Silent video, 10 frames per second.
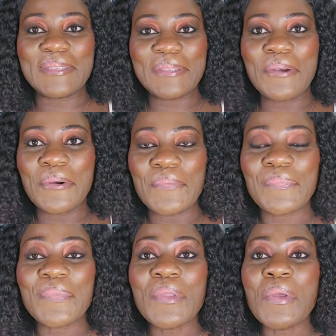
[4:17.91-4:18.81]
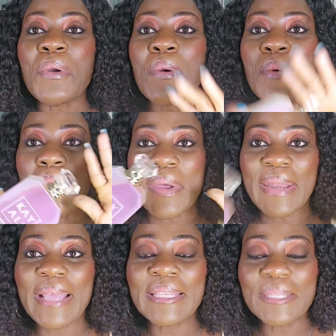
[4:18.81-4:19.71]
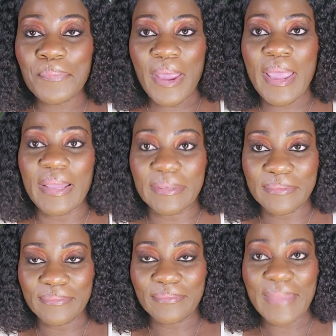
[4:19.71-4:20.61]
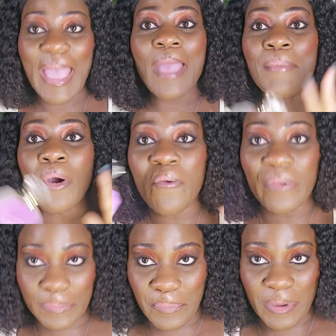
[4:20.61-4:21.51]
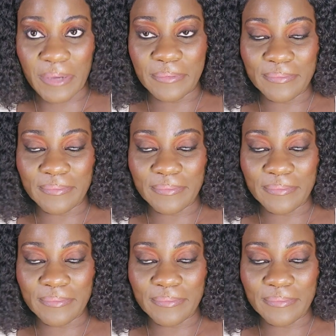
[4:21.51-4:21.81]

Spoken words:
So when I spray, I am an oversprayer.